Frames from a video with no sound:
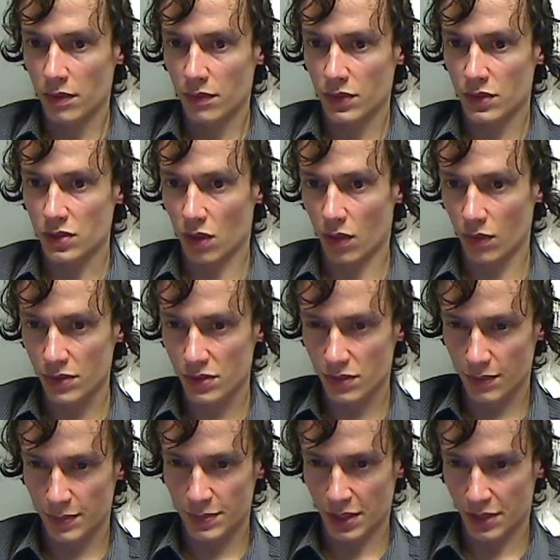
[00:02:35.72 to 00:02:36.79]
The tolerance
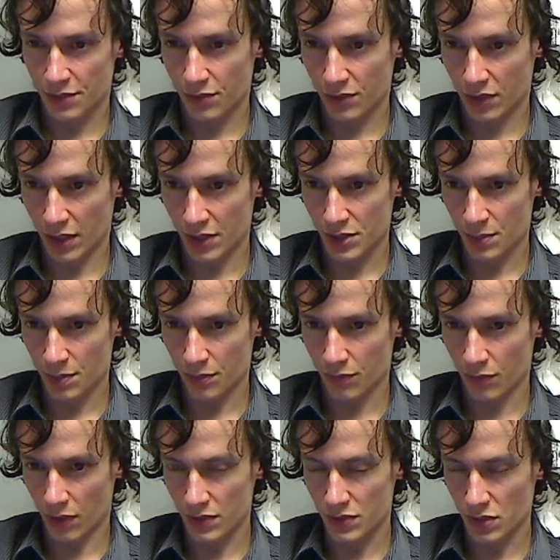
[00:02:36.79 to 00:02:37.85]
of objectification
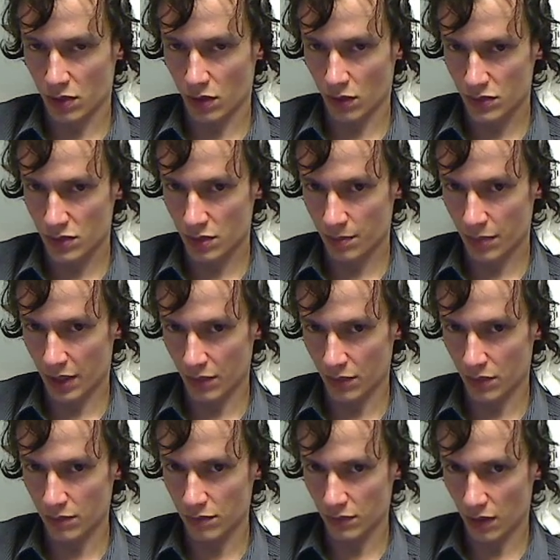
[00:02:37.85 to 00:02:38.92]
provides a constant battle
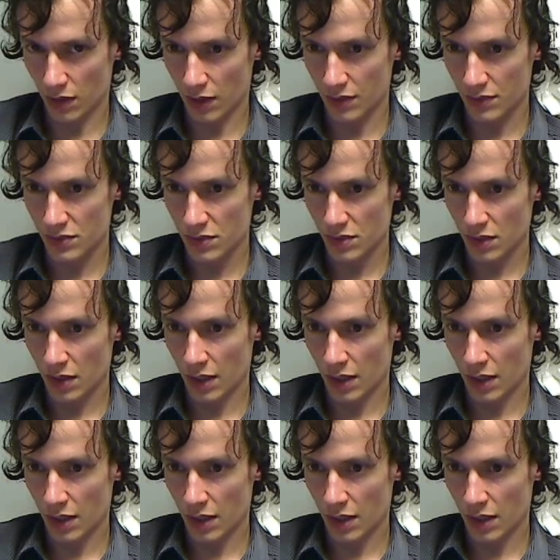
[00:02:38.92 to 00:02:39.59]
with lives,